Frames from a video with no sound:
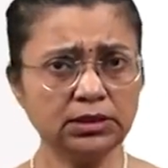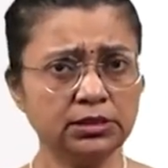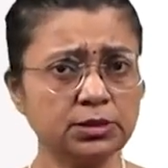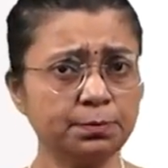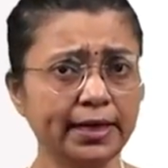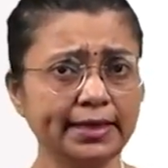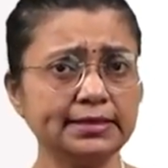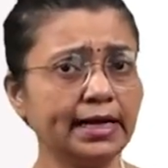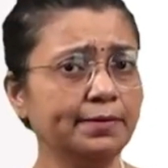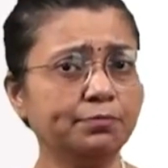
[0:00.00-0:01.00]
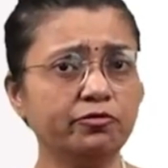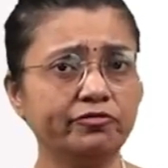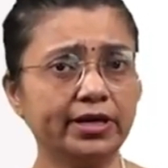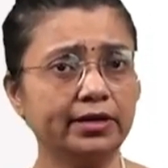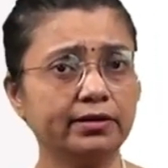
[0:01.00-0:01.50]
displaying type of
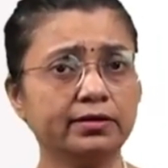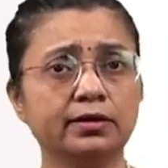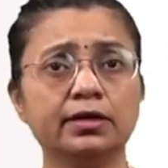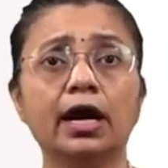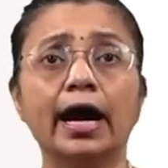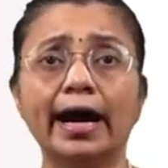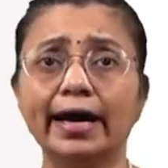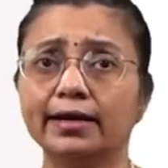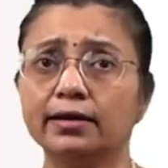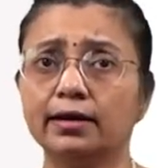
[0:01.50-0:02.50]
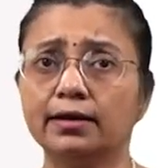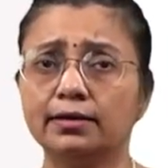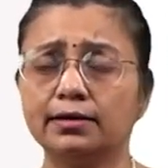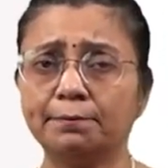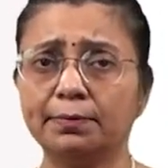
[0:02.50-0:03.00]
vector, I
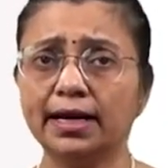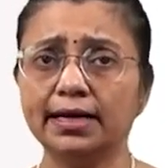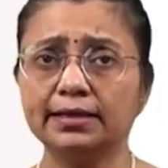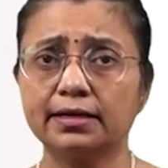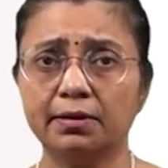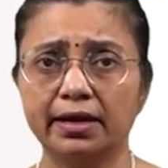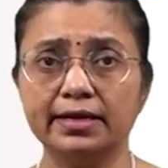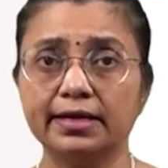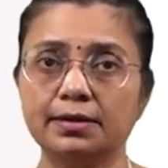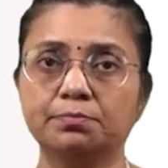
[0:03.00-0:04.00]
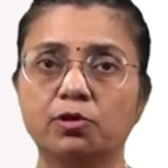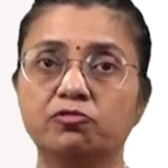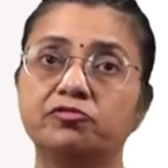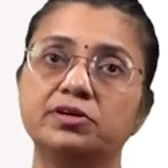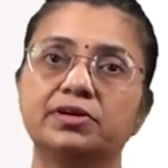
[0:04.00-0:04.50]
apply the command type
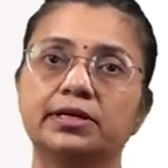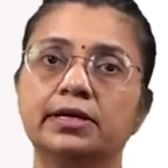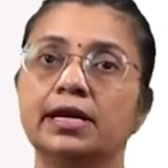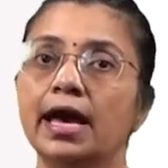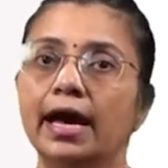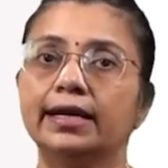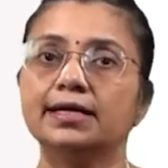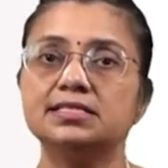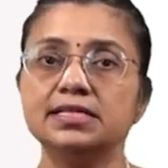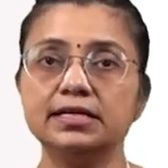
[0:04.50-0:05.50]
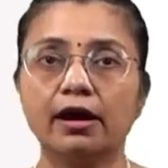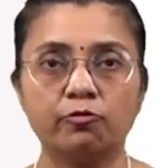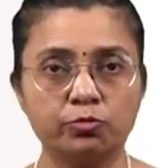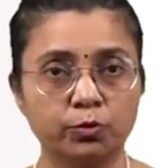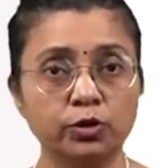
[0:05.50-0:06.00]
of v1 and I see the
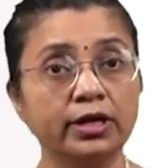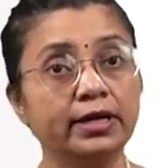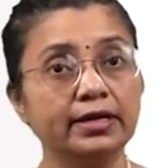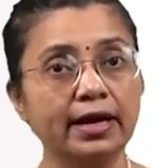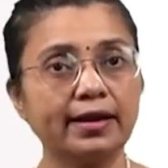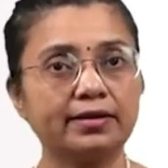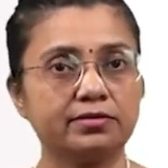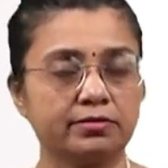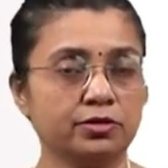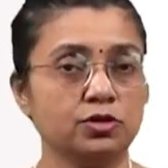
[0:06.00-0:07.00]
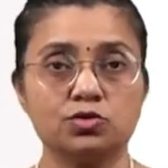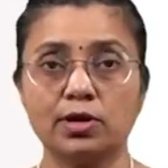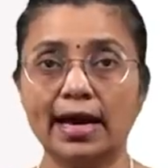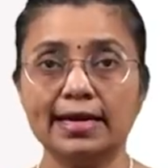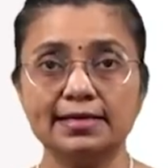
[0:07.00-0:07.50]
output character. So
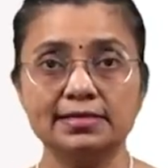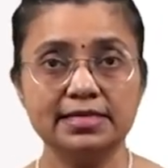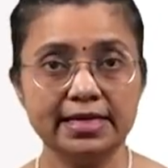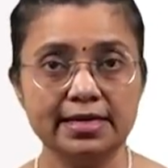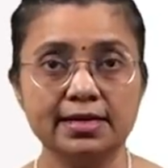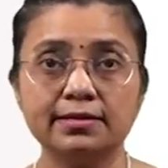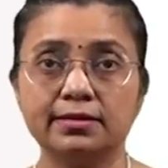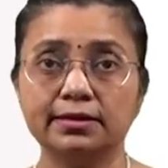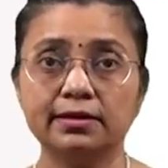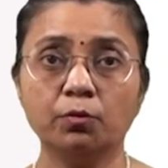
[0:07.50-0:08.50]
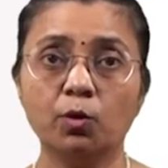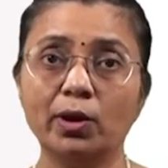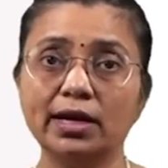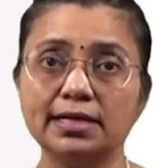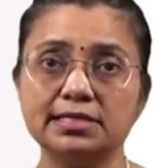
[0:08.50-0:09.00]
I can see that the
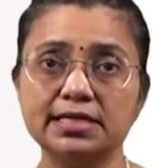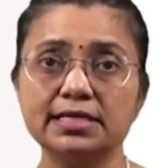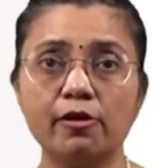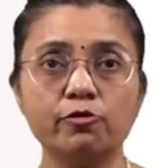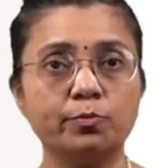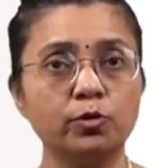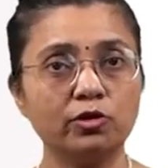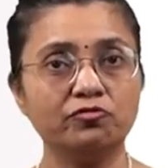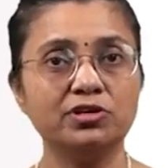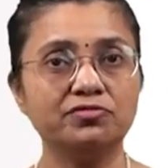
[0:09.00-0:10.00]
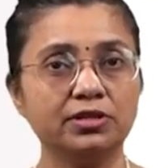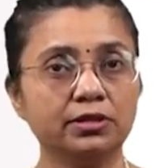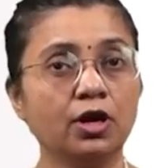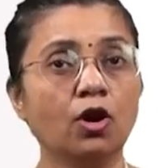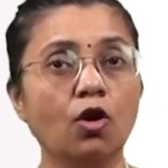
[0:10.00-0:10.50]
moment I see the output of v1,
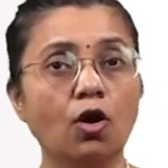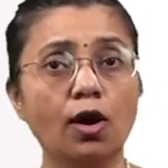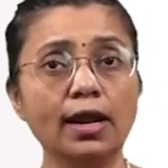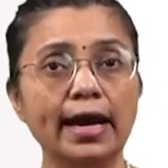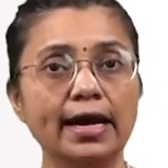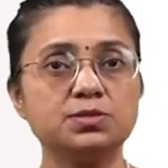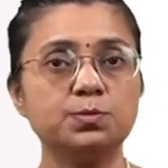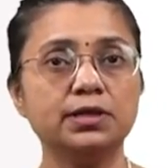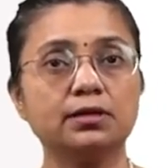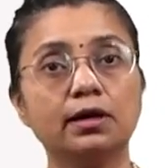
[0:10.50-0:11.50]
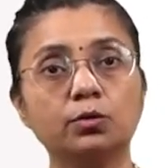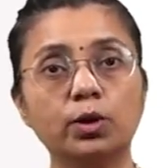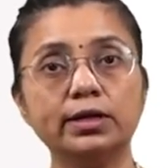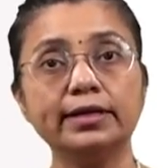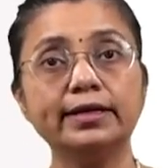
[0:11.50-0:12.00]
all has been
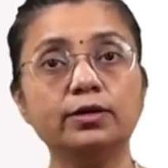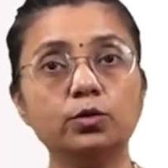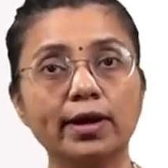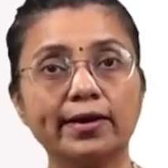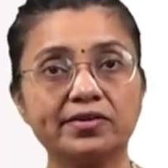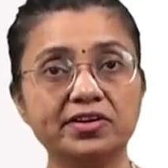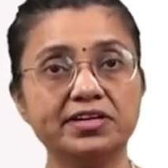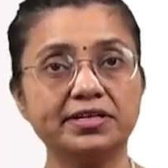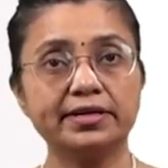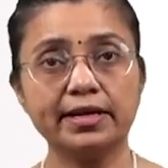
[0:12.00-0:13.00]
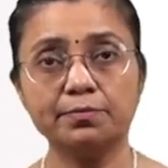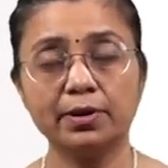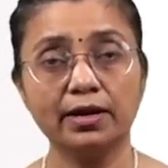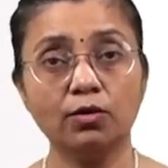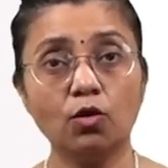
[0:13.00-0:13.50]
converted into character data type
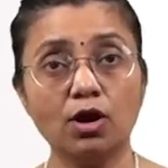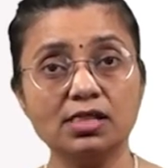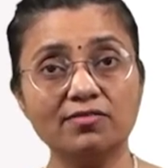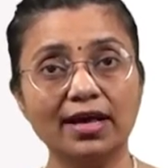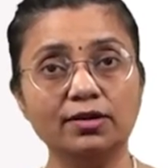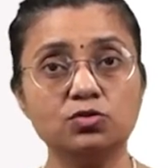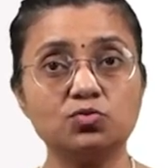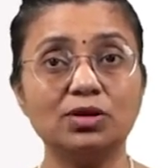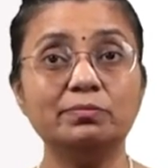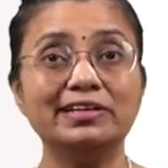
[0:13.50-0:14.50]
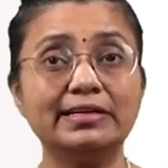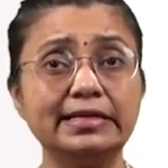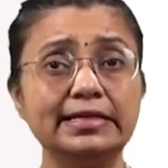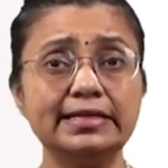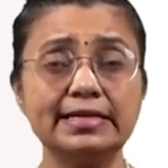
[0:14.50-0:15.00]
and all the values will be
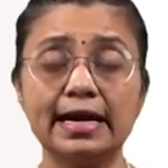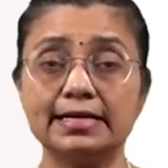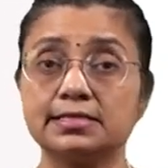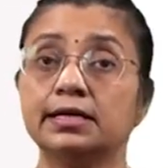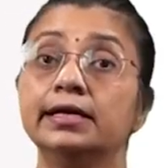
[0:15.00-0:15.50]
treated as